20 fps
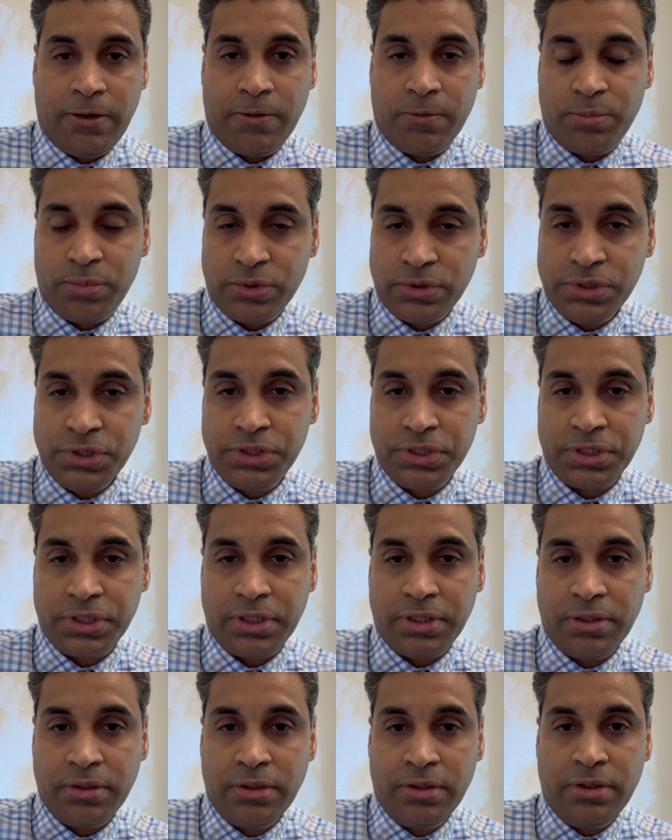
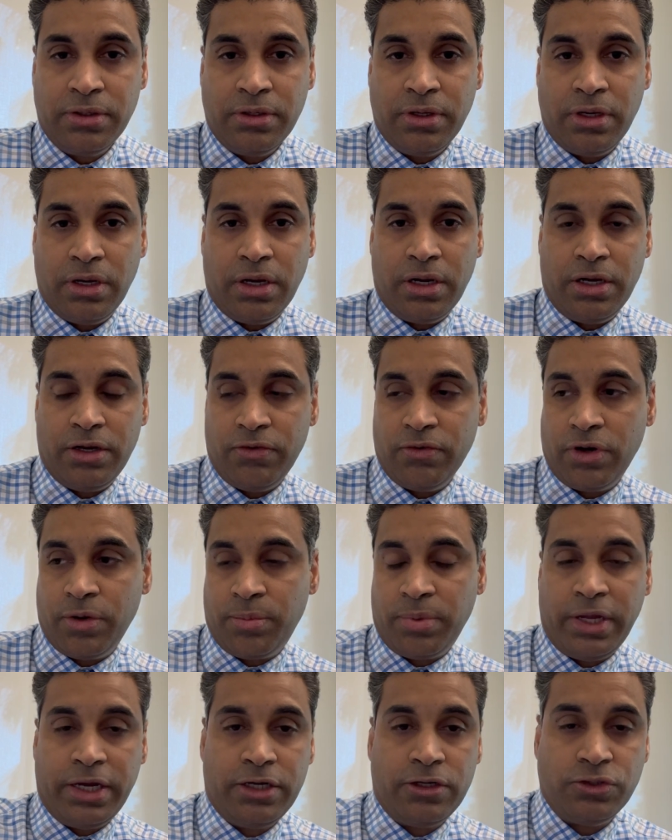position, and you're
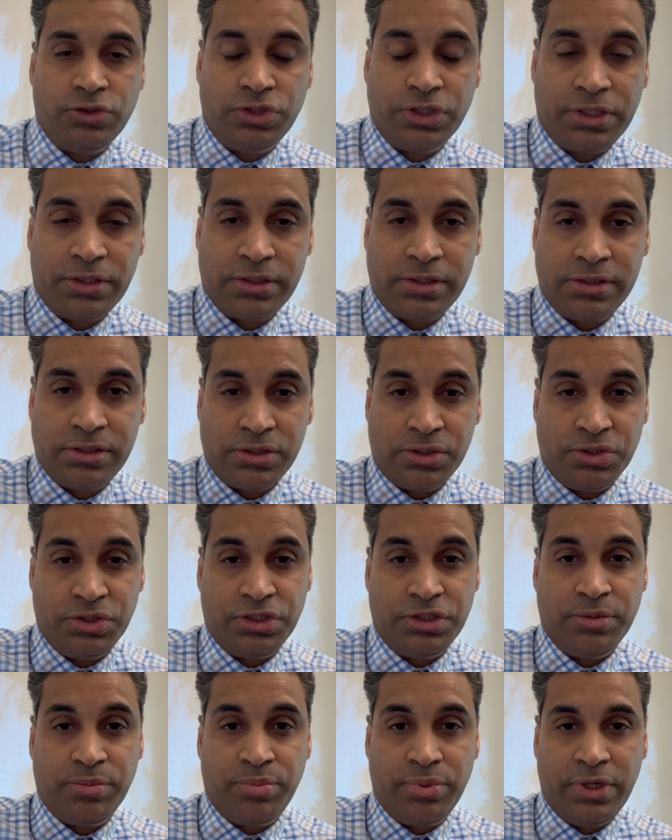applying to general
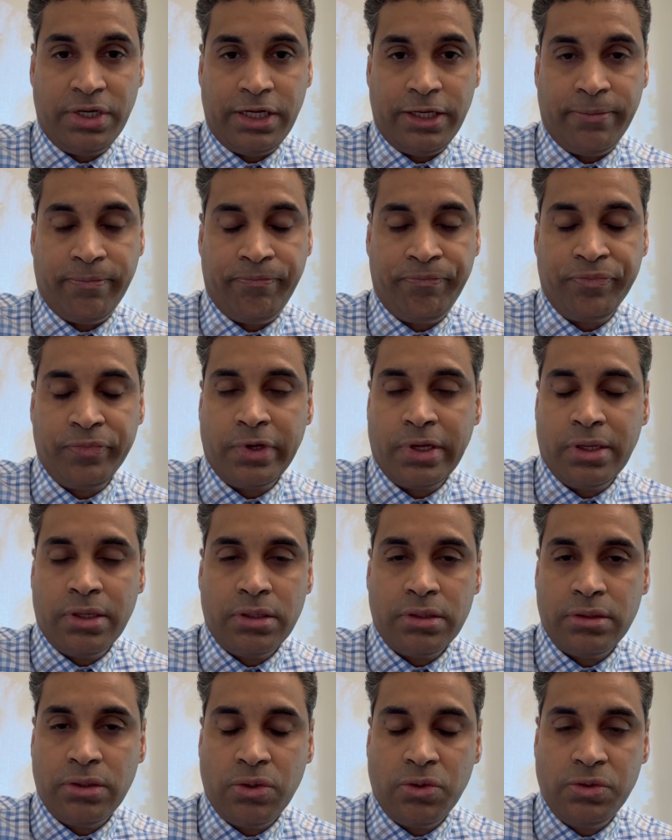surgery prelim,
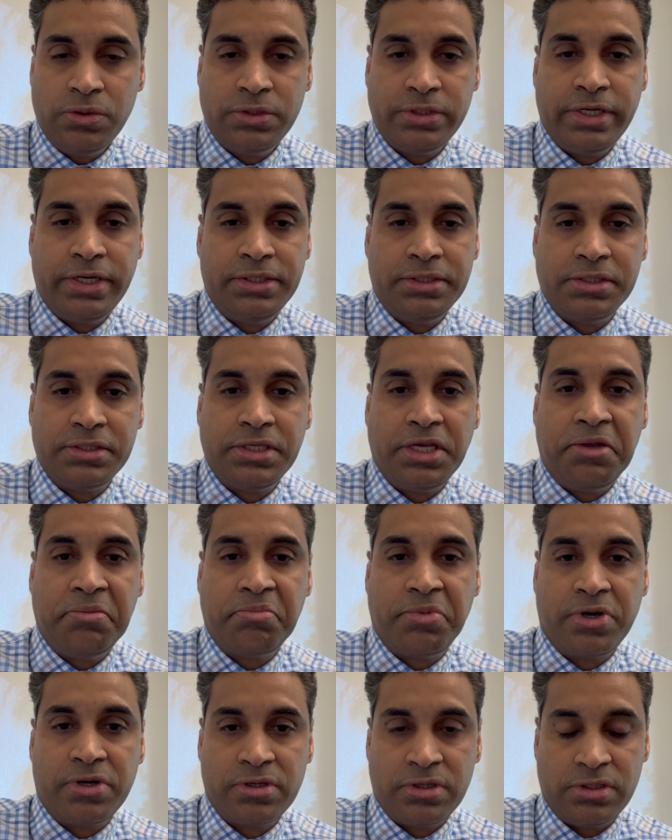don't send the same
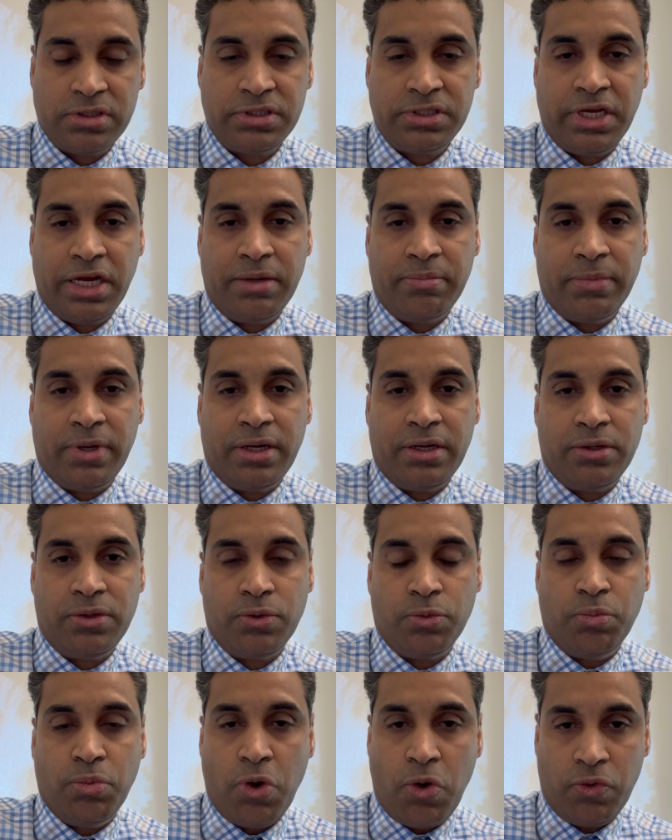personal statement to
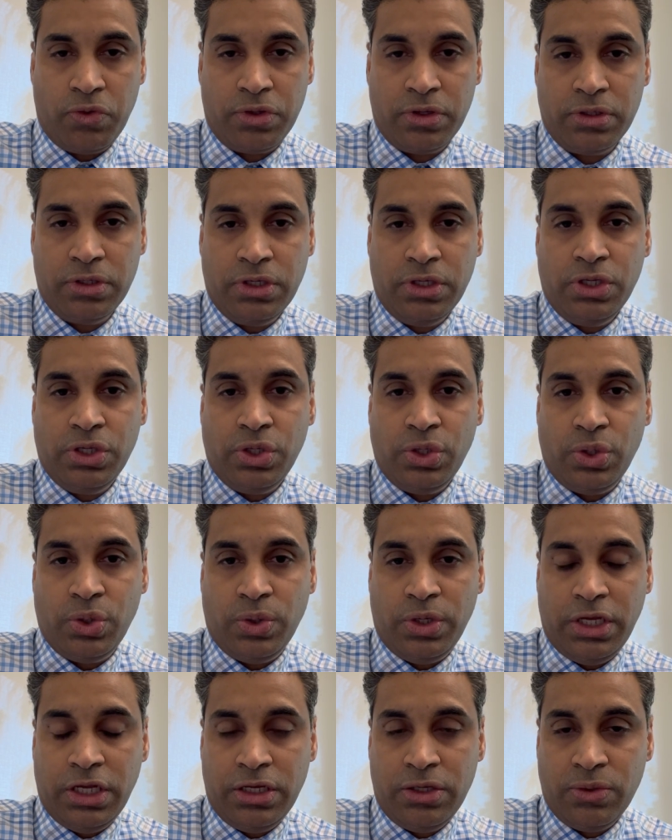both. You
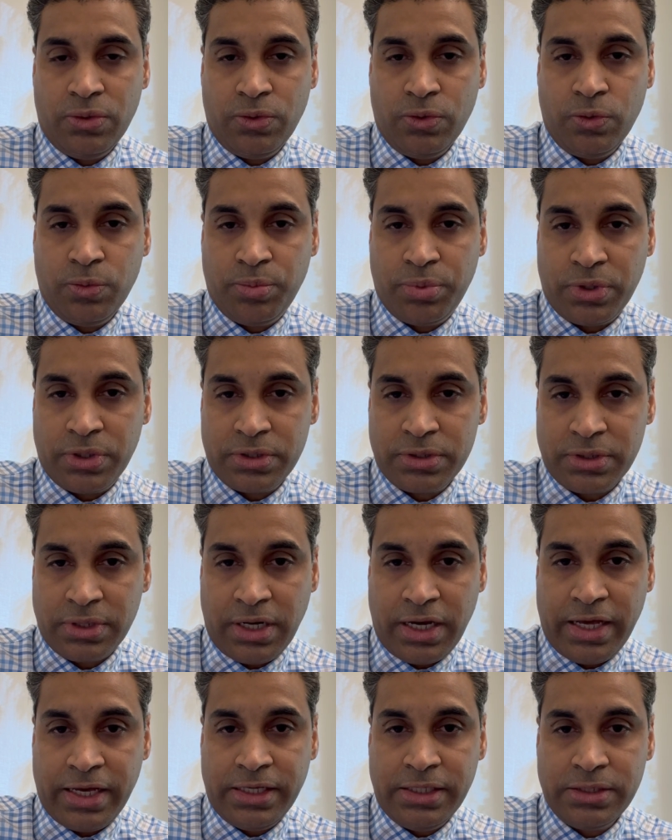need to
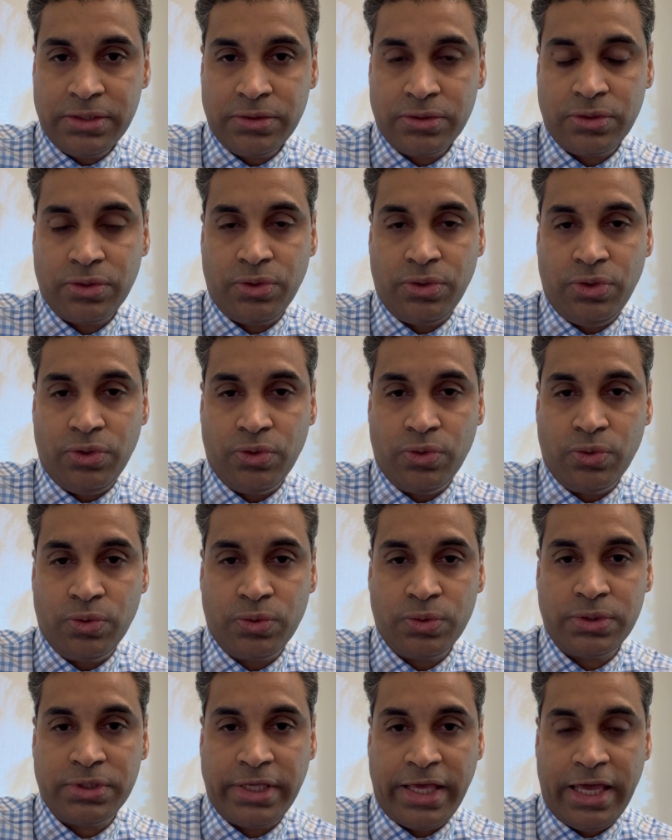personalize, so you
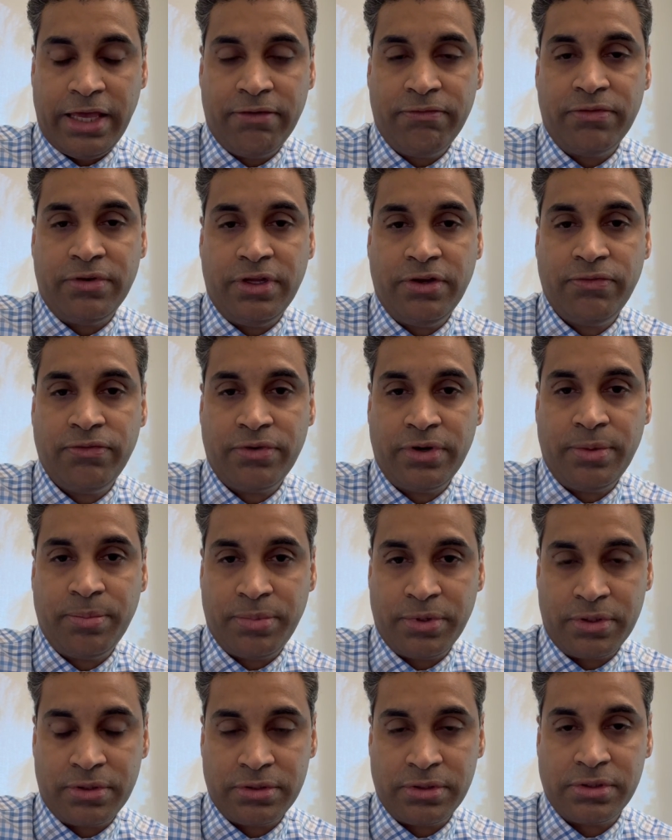save different
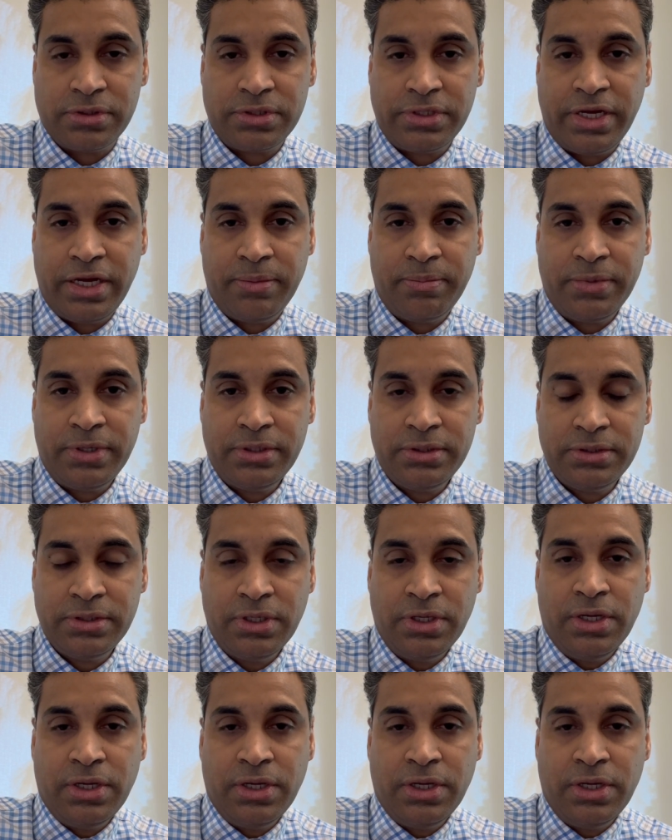personal statements